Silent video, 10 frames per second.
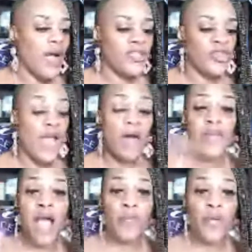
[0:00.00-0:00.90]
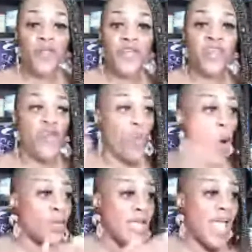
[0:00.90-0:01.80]
I'm not perfect. If you walk with me
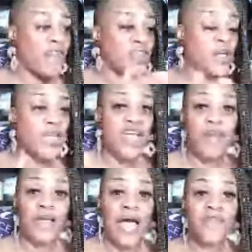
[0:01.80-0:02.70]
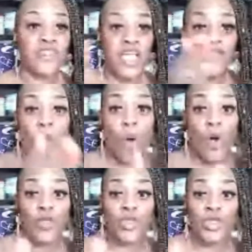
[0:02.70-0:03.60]
every single day of my life, just like if
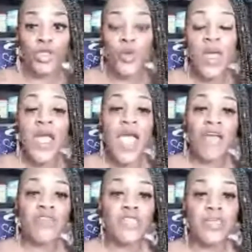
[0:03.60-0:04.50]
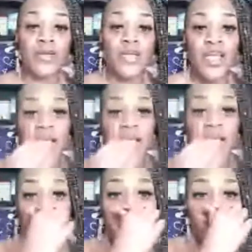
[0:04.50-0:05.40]
I walk with you every single day of
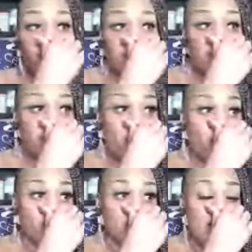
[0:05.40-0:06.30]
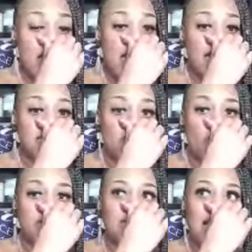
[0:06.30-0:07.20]
your life, we'll see flaws. And so
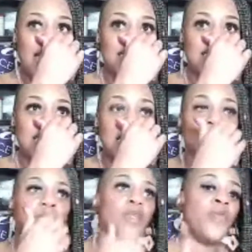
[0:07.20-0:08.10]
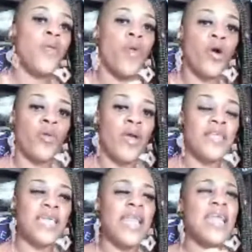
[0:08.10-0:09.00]
we just got to extend a little bit more grace.
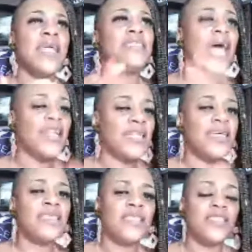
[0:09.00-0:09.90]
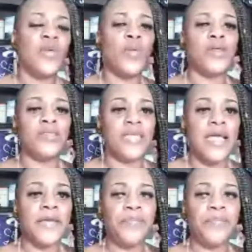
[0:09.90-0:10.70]
And I did see someone say